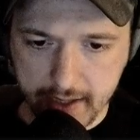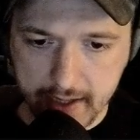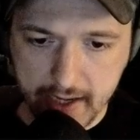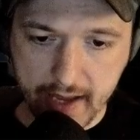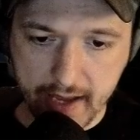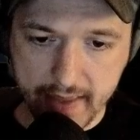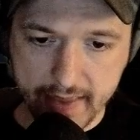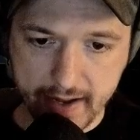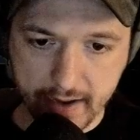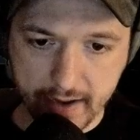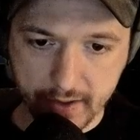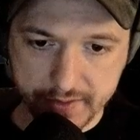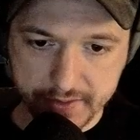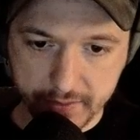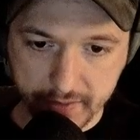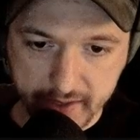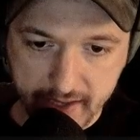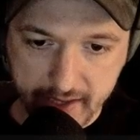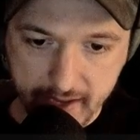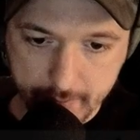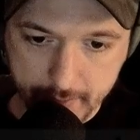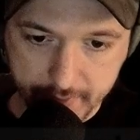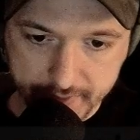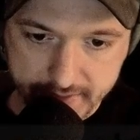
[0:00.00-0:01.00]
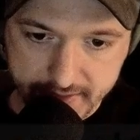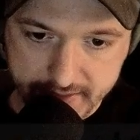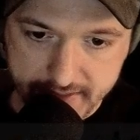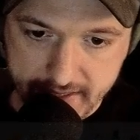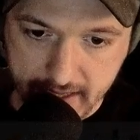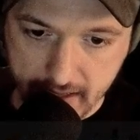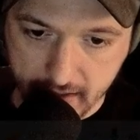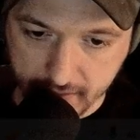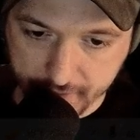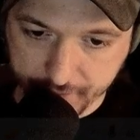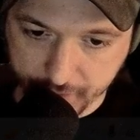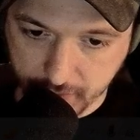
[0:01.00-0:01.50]
And then I was only able to
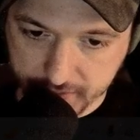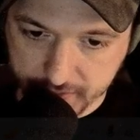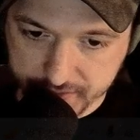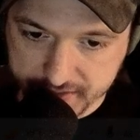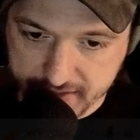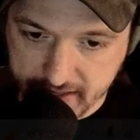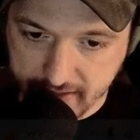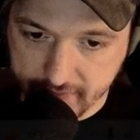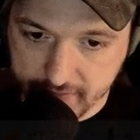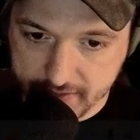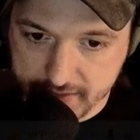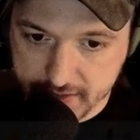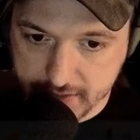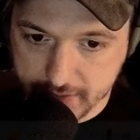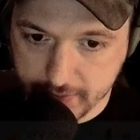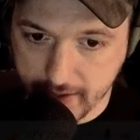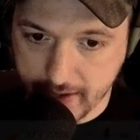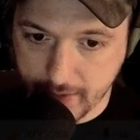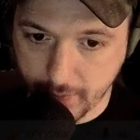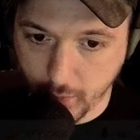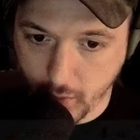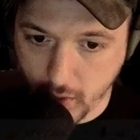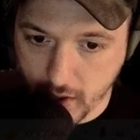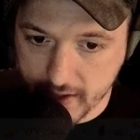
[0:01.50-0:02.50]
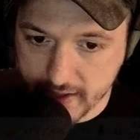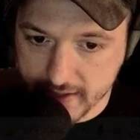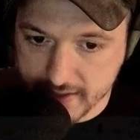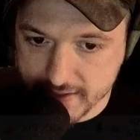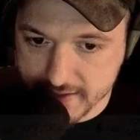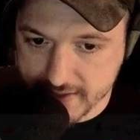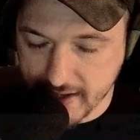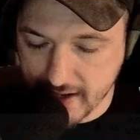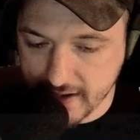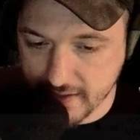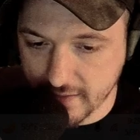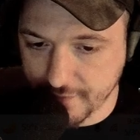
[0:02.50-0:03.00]
sell it for 7281
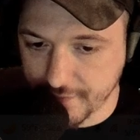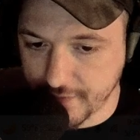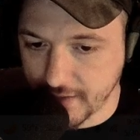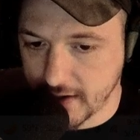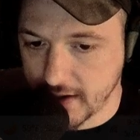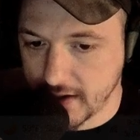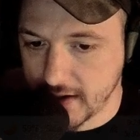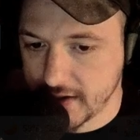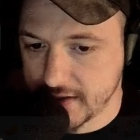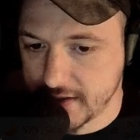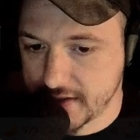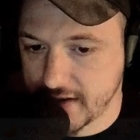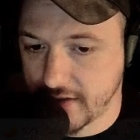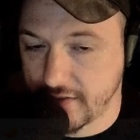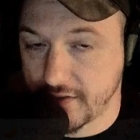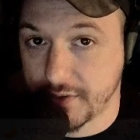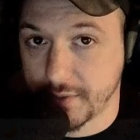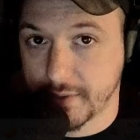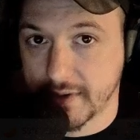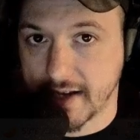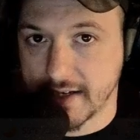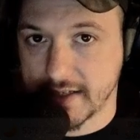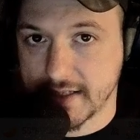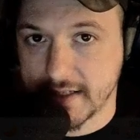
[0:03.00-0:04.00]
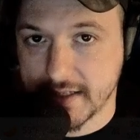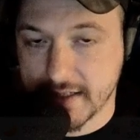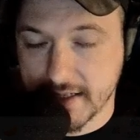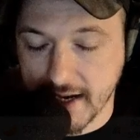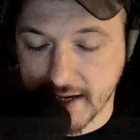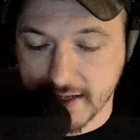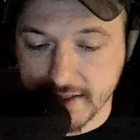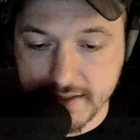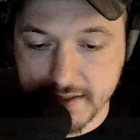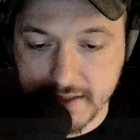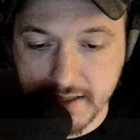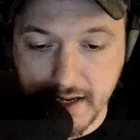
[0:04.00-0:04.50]
instead of
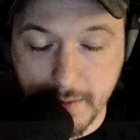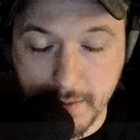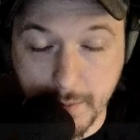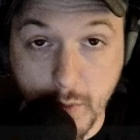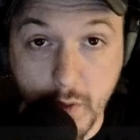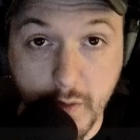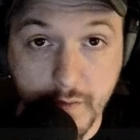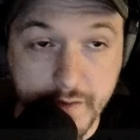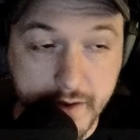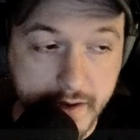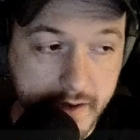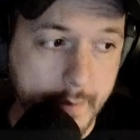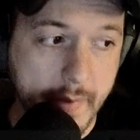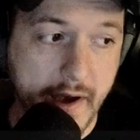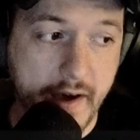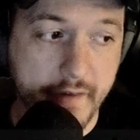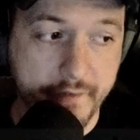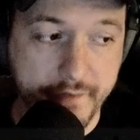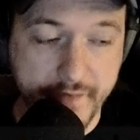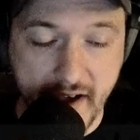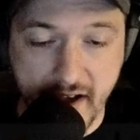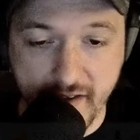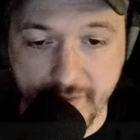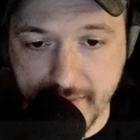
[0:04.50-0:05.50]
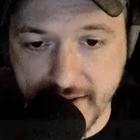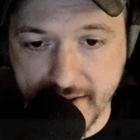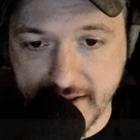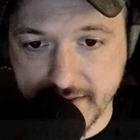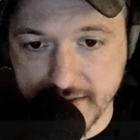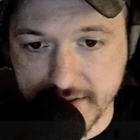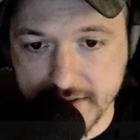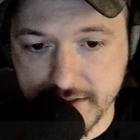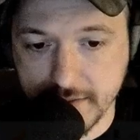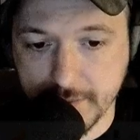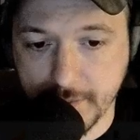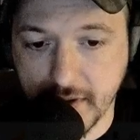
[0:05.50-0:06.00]
7396. It moved in about 5
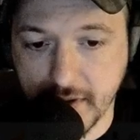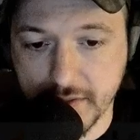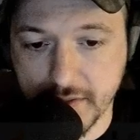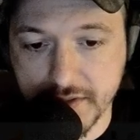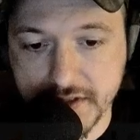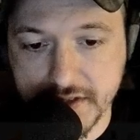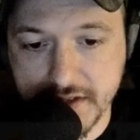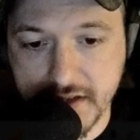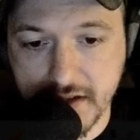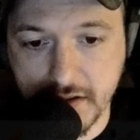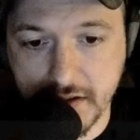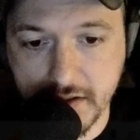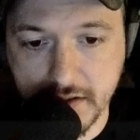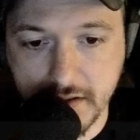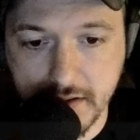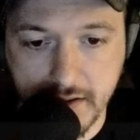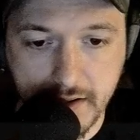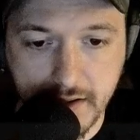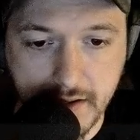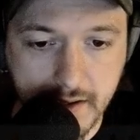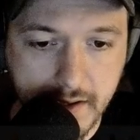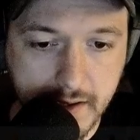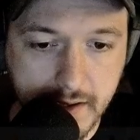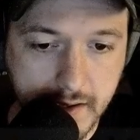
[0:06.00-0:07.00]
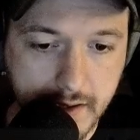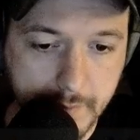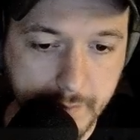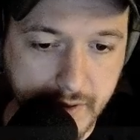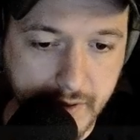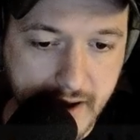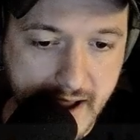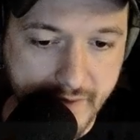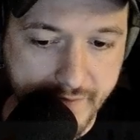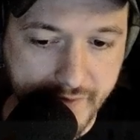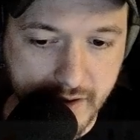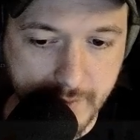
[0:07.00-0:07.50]
minutes, but it was still
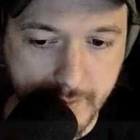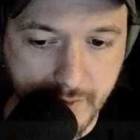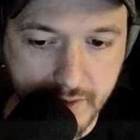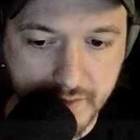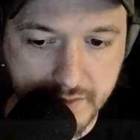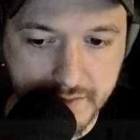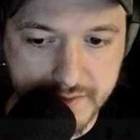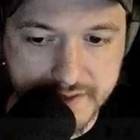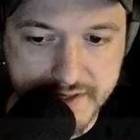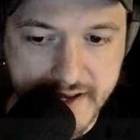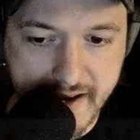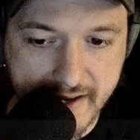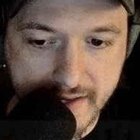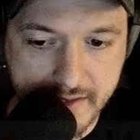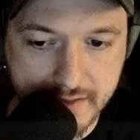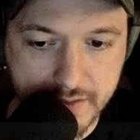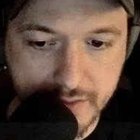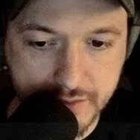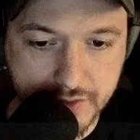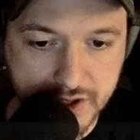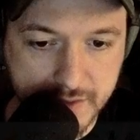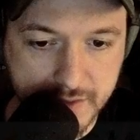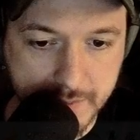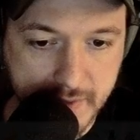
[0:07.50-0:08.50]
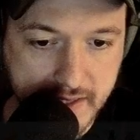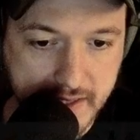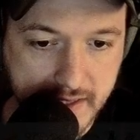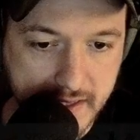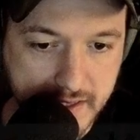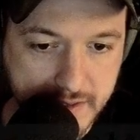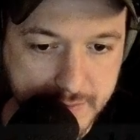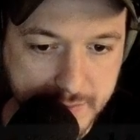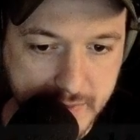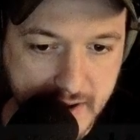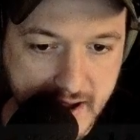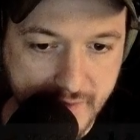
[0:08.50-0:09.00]
profitable. It was 92 GP
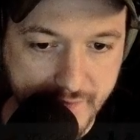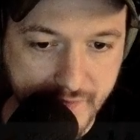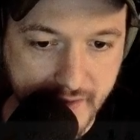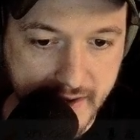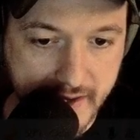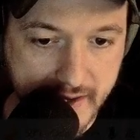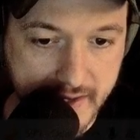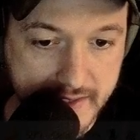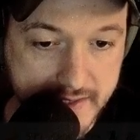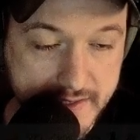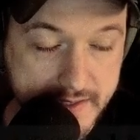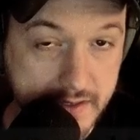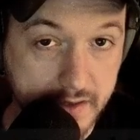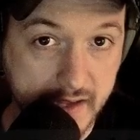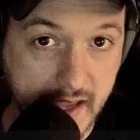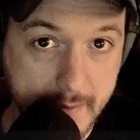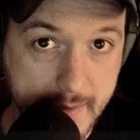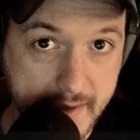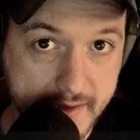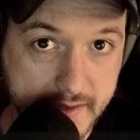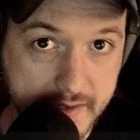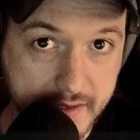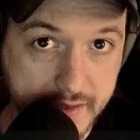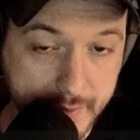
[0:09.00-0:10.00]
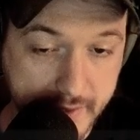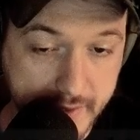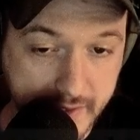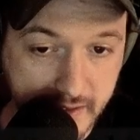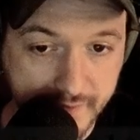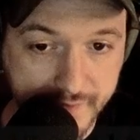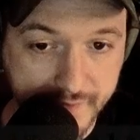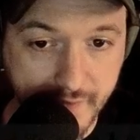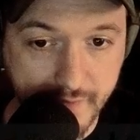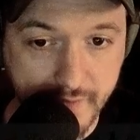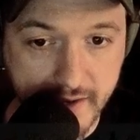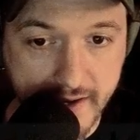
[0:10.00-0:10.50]
each profit, and it still came out to
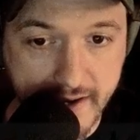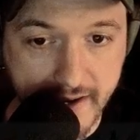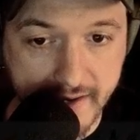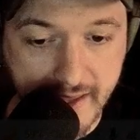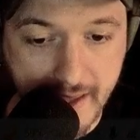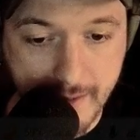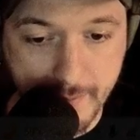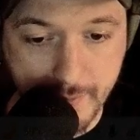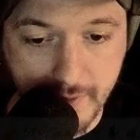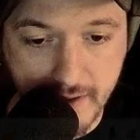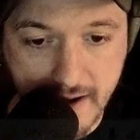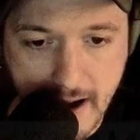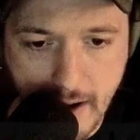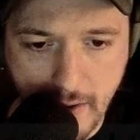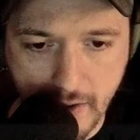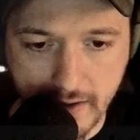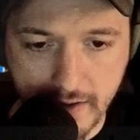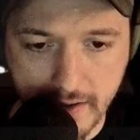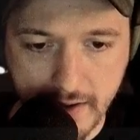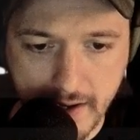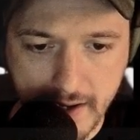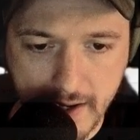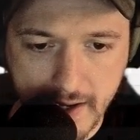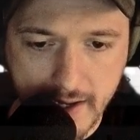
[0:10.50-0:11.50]
359K per hour.